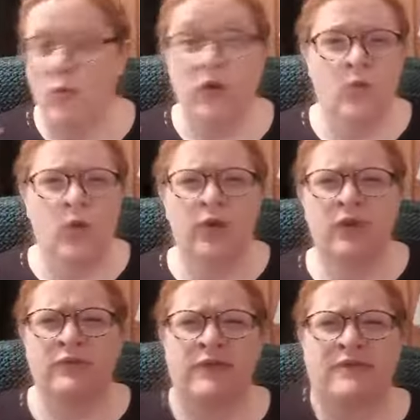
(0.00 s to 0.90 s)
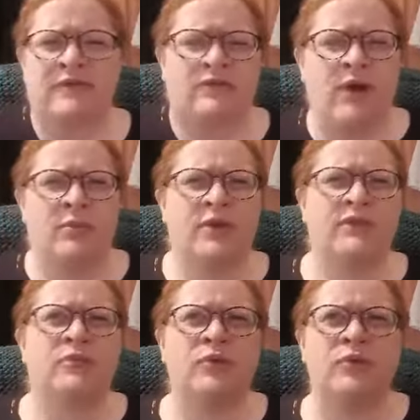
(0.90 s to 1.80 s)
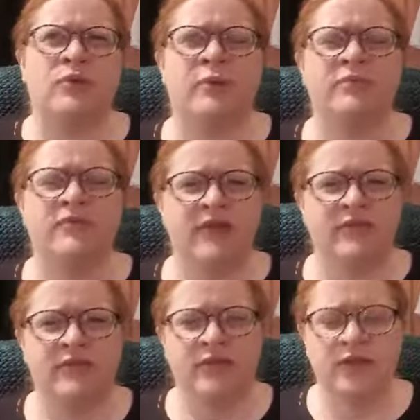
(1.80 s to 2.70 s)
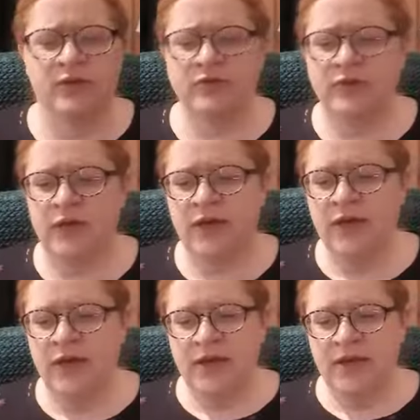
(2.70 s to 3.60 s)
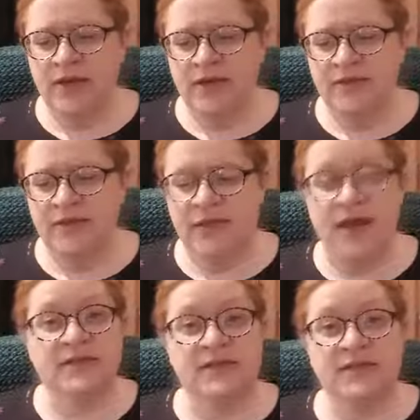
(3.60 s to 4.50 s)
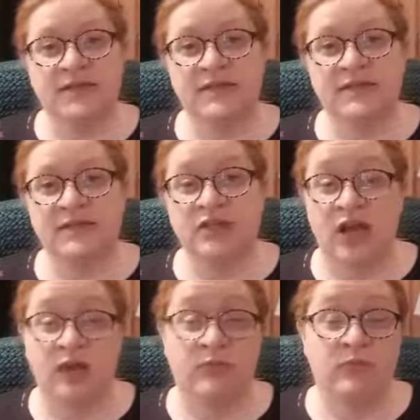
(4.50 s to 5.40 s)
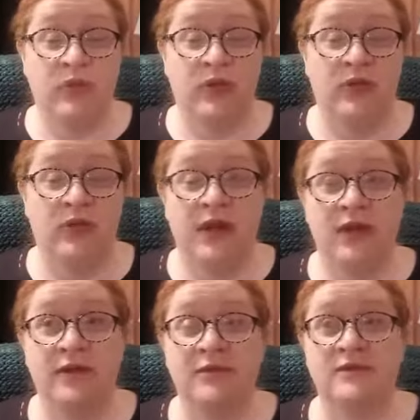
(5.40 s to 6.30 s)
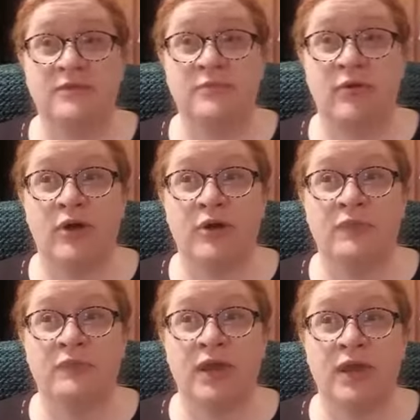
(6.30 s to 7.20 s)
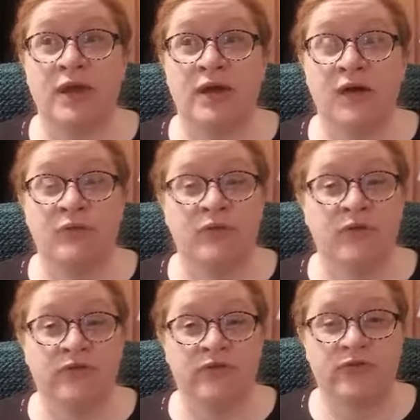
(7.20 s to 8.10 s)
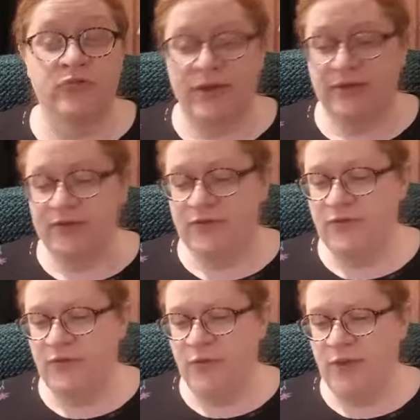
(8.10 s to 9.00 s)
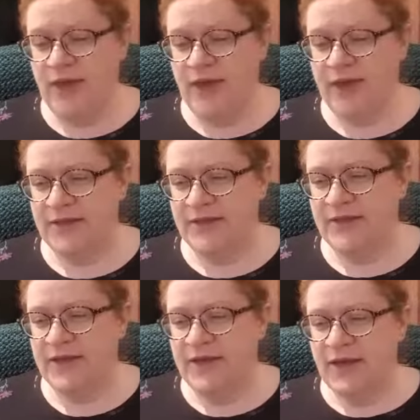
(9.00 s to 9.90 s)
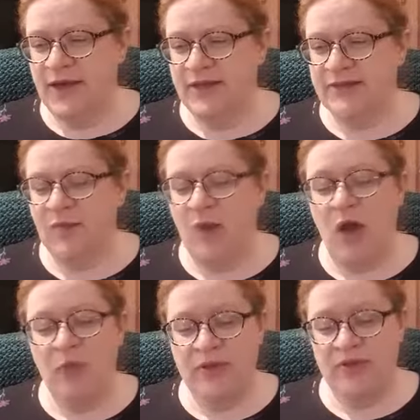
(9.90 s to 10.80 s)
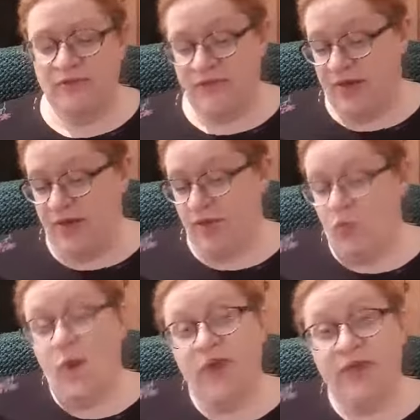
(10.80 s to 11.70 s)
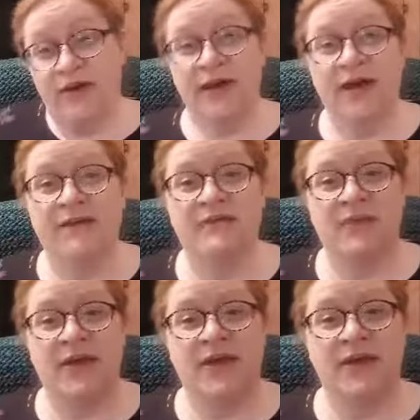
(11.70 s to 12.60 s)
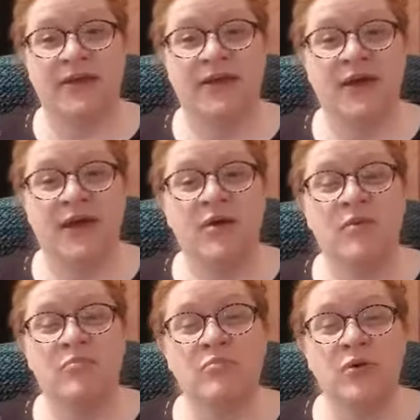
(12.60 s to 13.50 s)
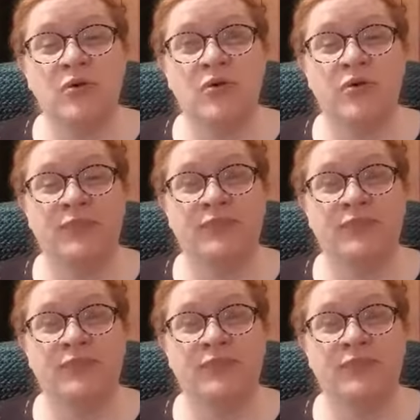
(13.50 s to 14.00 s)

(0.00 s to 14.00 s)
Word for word: one one of the reasons why I'm even more obsessed than usual is that it's Jacob's birthday tomorrow, and we've got stuff planned for the weekend. And so I'm hoping the fact that the weather has been more